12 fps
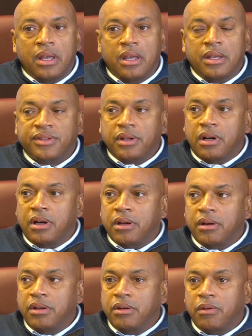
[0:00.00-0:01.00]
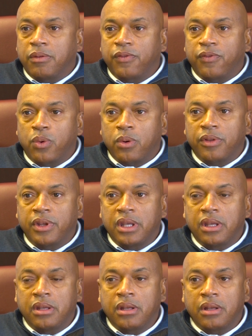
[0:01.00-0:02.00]
it's an honor, you know, for
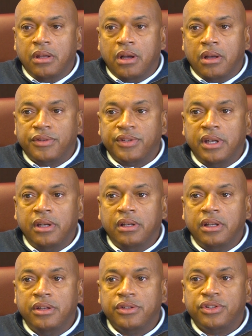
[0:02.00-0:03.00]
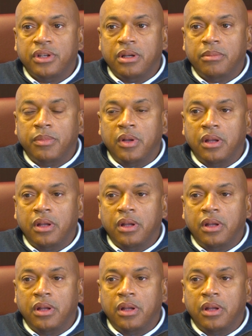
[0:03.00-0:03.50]
the uh, city leadership,